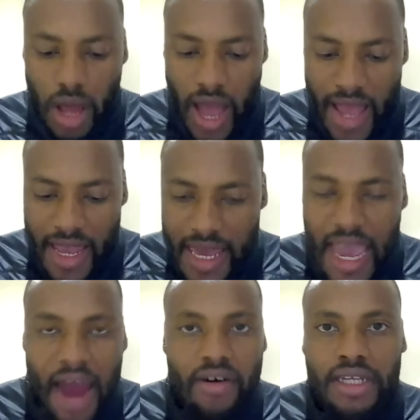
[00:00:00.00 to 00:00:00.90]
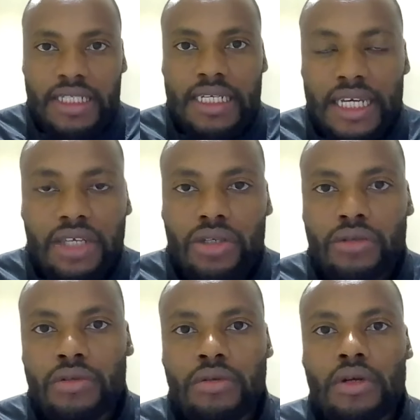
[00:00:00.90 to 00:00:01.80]
I guarantee
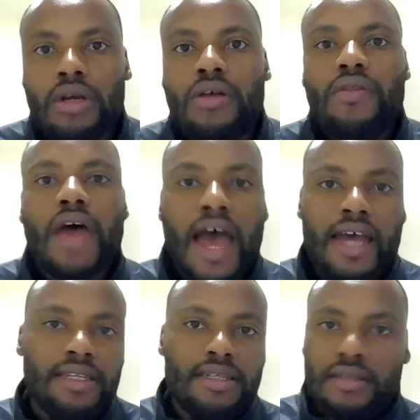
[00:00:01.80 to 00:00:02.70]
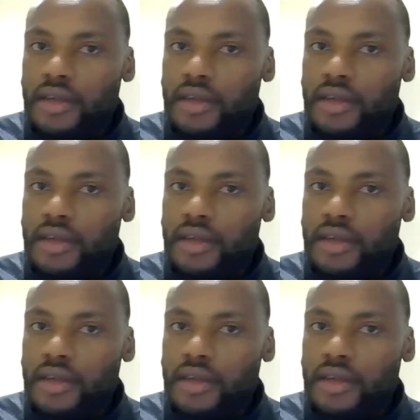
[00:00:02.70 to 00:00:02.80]
you that